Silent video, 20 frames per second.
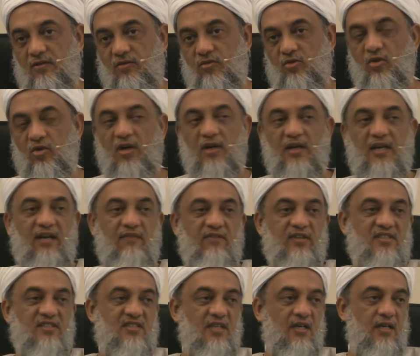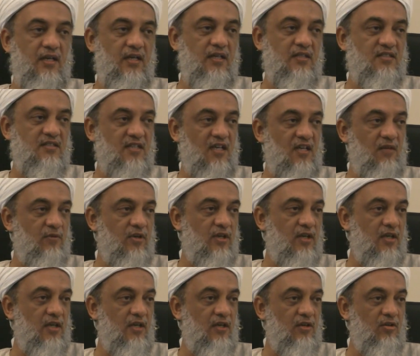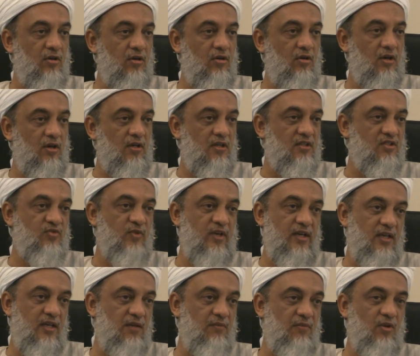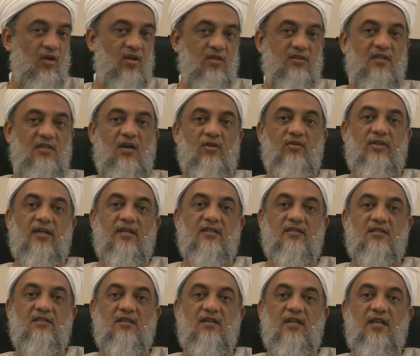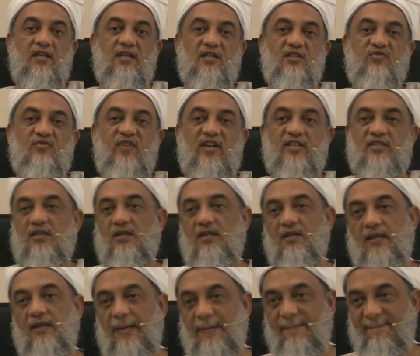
Do not have a Sangeet ceremony in your daughter's wedding because now that is the latest fashion.